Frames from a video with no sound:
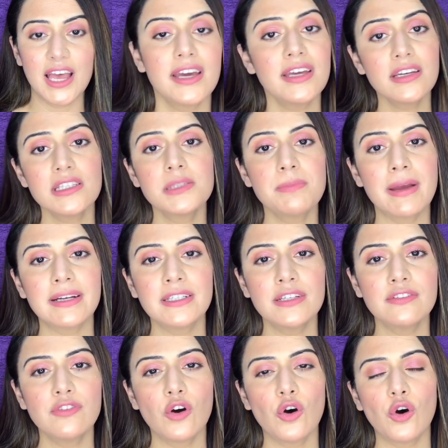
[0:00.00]

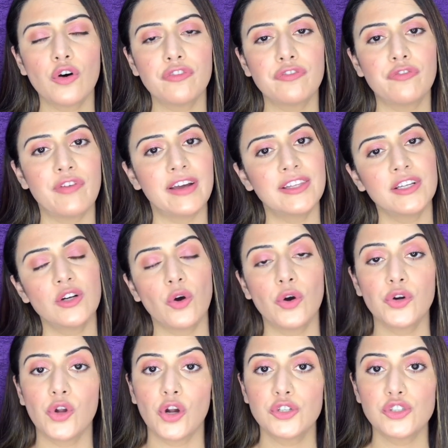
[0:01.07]
irrespective of whether or
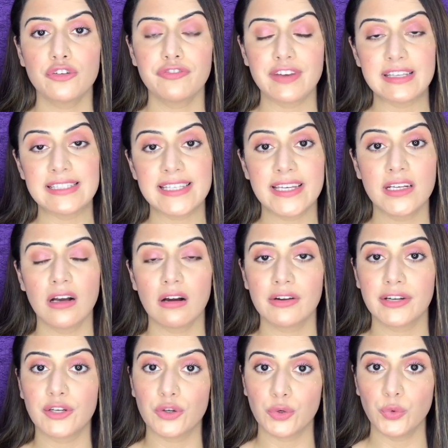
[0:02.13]
not you're facing a
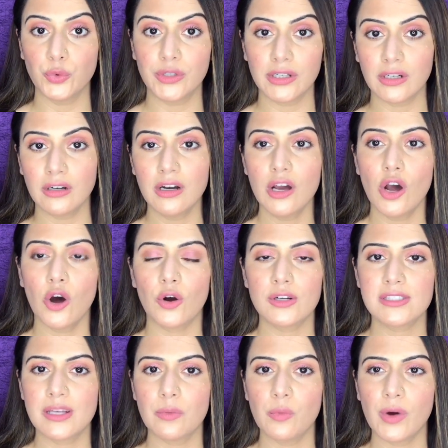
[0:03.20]
recruiter or
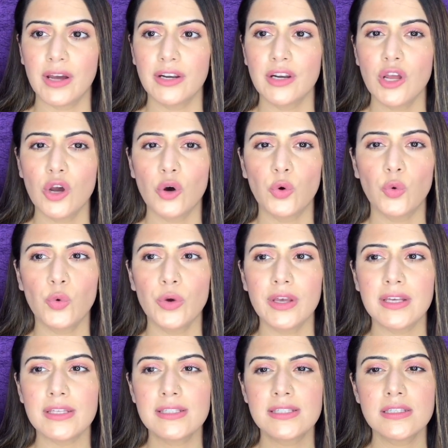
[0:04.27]
someone who
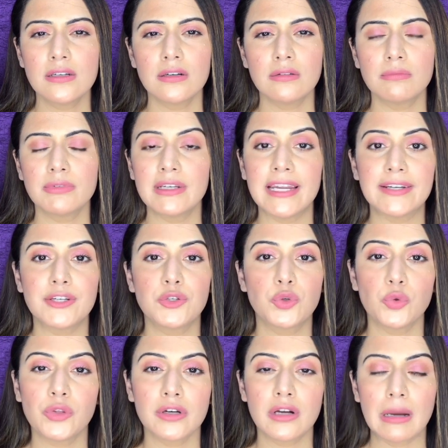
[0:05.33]
is related
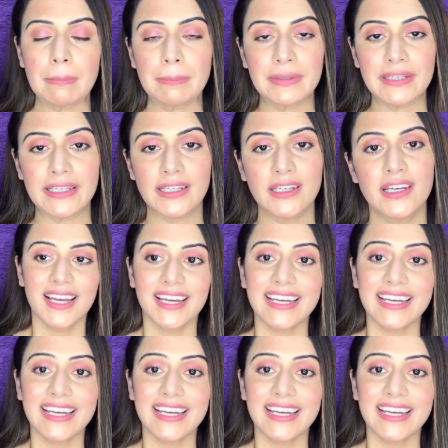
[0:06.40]
to the company.